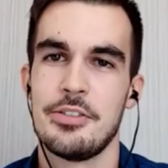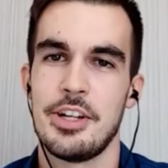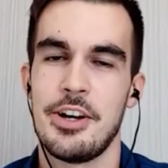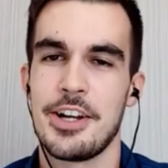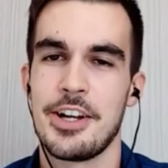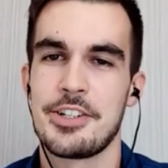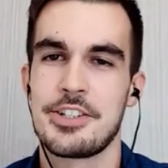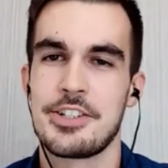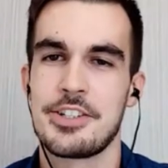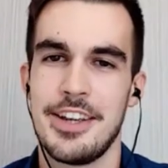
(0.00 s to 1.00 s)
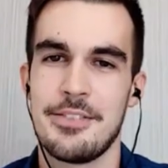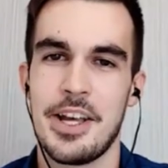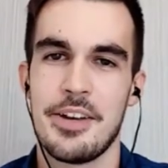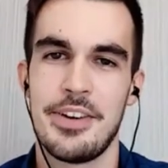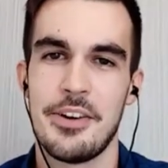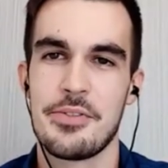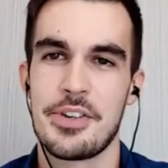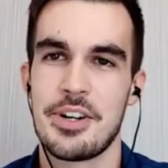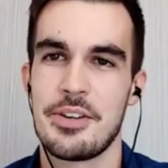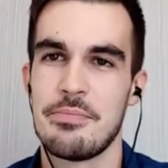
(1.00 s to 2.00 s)
actually we have
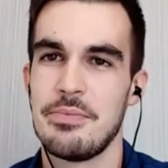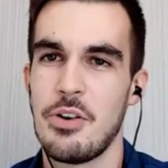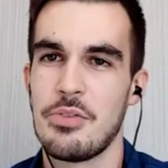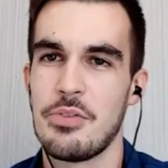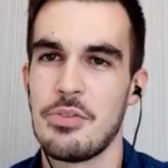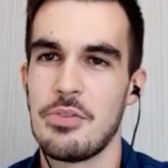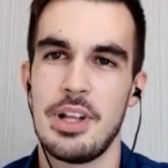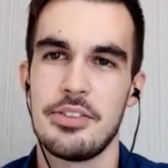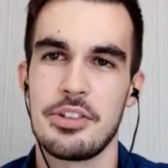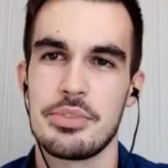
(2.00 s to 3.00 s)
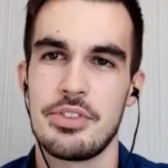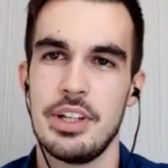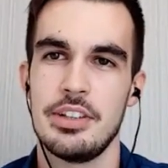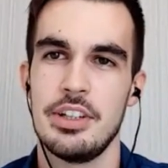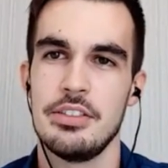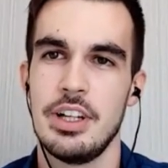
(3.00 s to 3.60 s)
over 30 platforms right now.